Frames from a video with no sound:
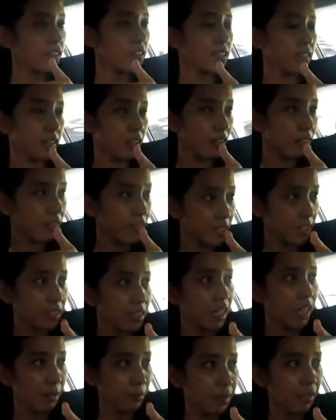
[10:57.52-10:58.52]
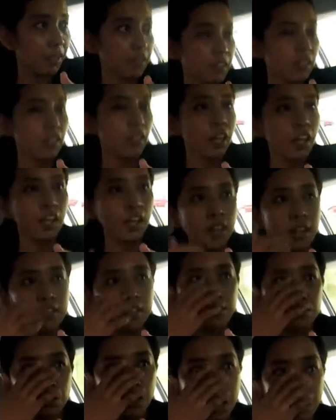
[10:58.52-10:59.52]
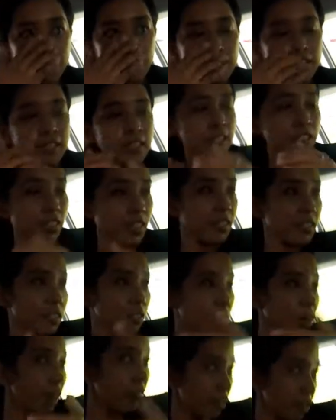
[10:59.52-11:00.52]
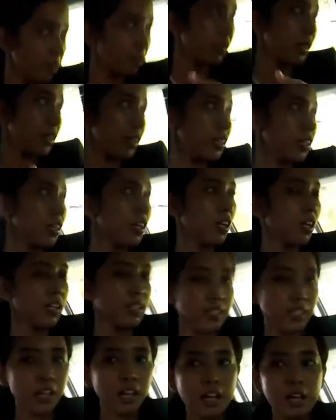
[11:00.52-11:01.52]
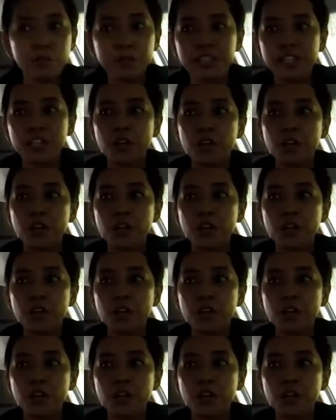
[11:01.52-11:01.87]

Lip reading: the signal phase and timing. And the driver can adjust the driving speed, and we can